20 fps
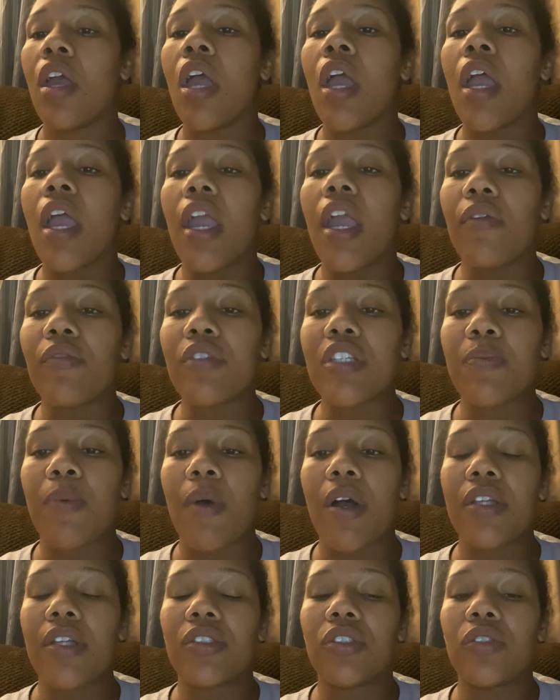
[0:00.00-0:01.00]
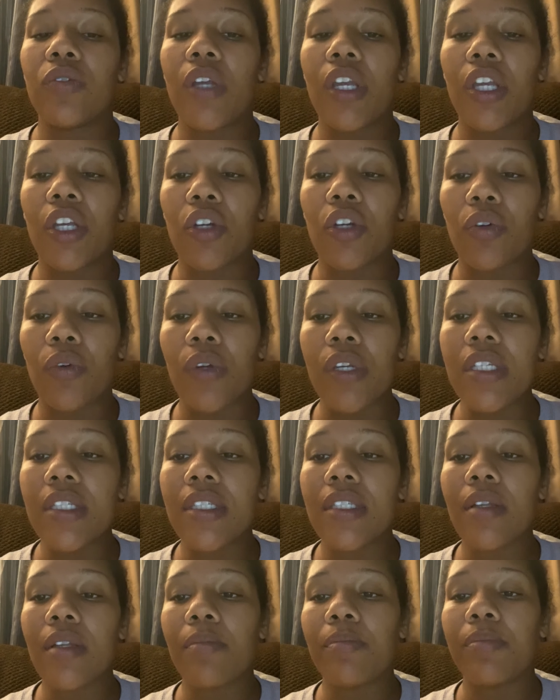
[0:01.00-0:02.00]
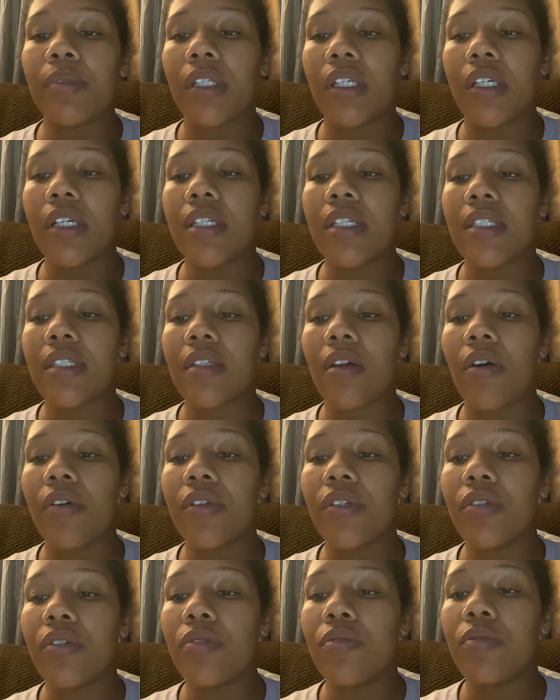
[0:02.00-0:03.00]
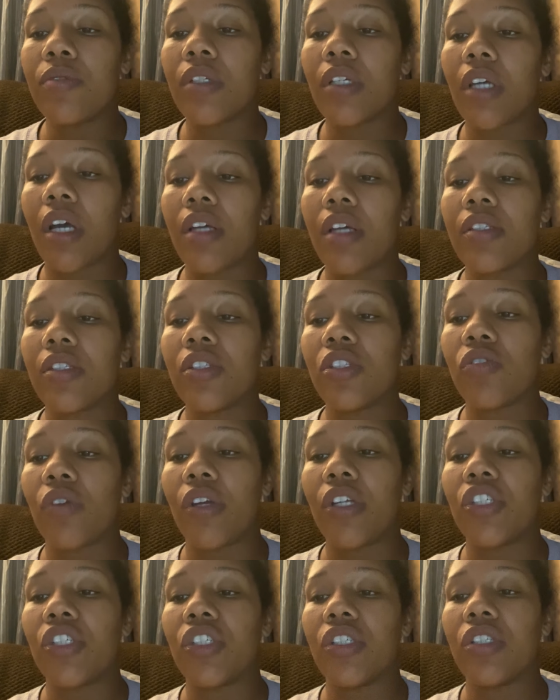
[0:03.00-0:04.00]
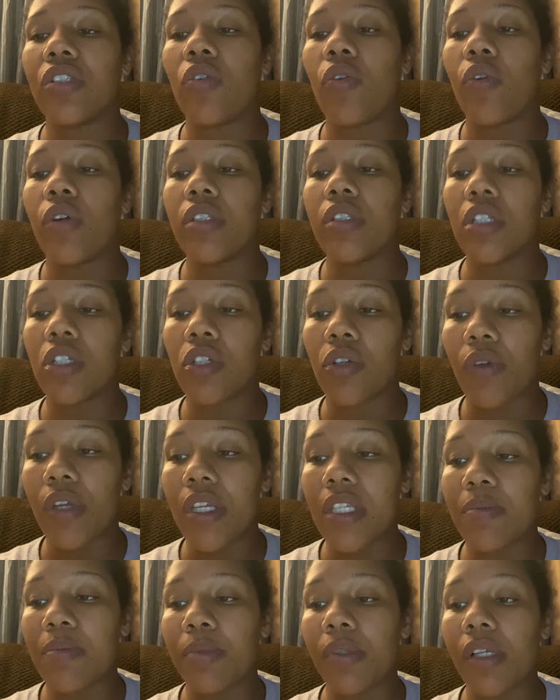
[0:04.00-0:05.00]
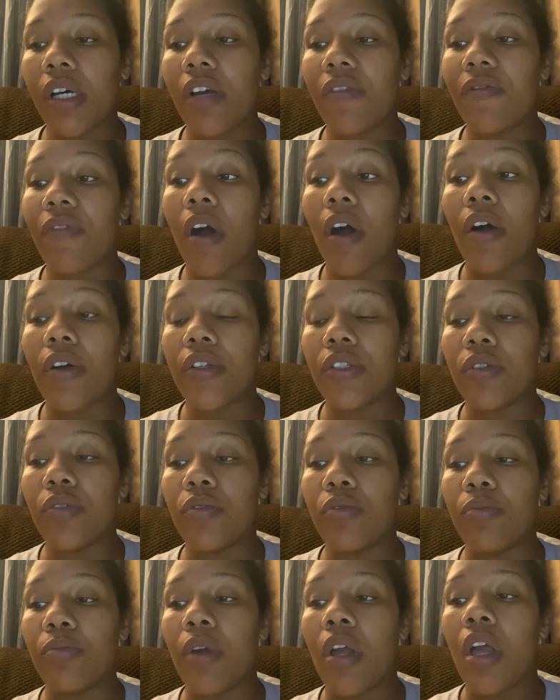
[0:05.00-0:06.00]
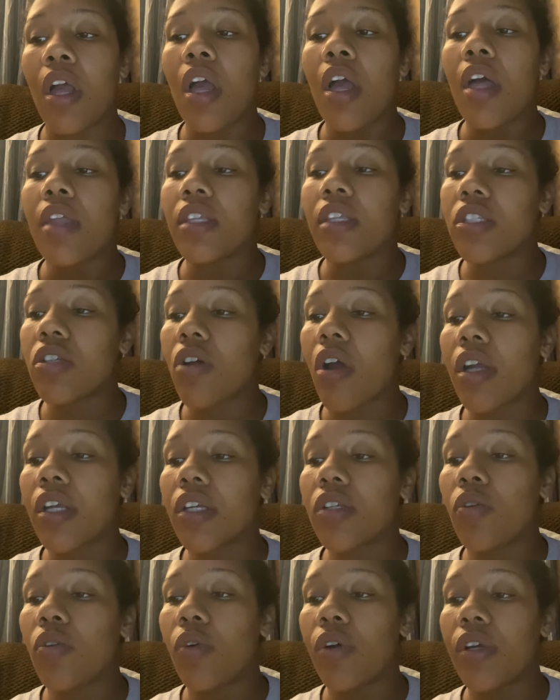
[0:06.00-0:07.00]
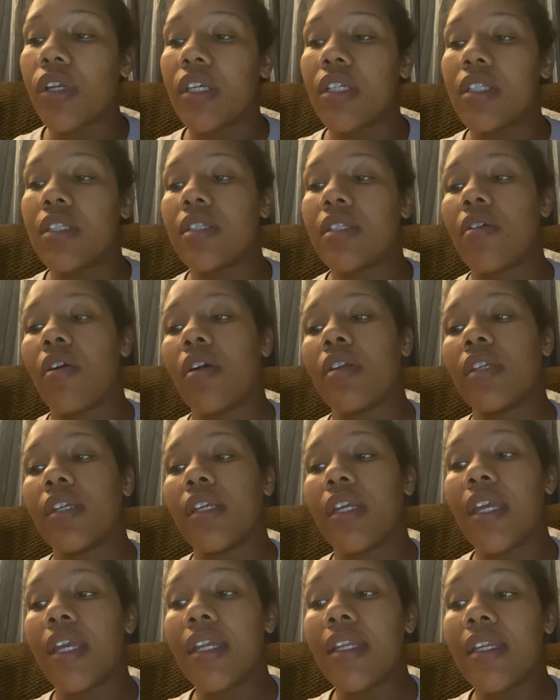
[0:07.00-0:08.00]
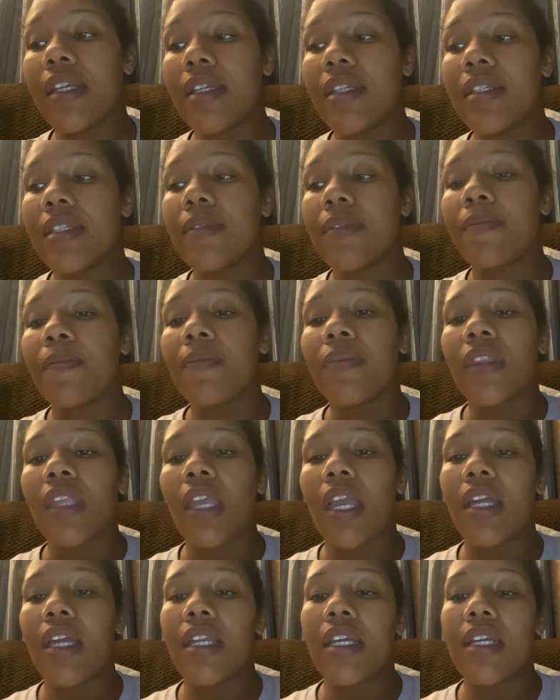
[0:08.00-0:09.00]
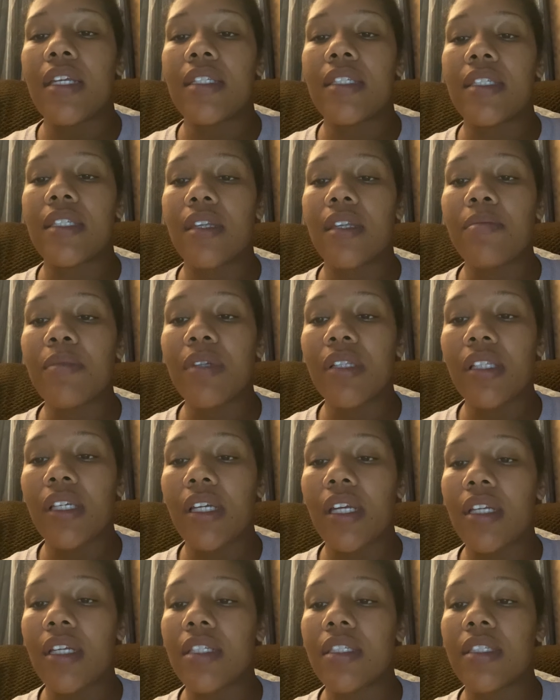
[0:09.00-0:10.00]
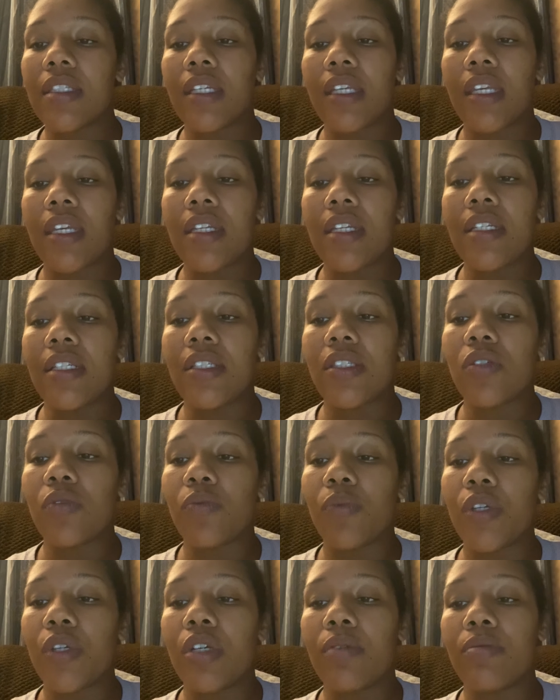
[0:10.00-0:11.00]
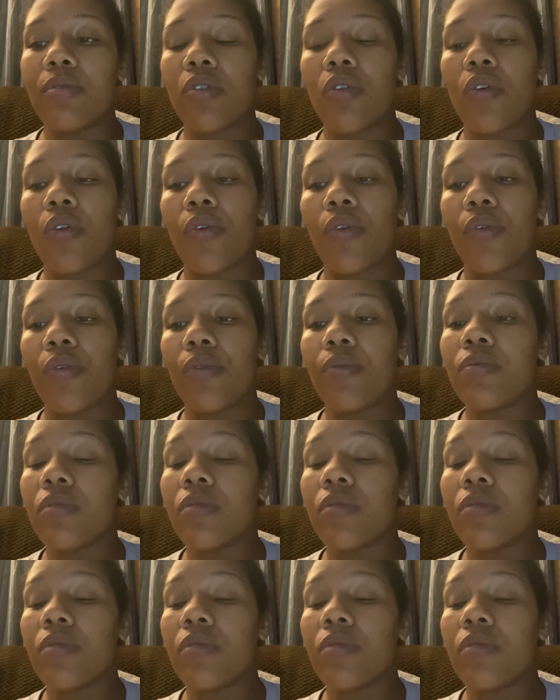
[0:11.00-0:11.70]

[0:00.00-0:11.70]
in response to increased blood solute concentration or decreased blood volume. The target organs are the kidneys, and it stimulates the kidneys to reabsorb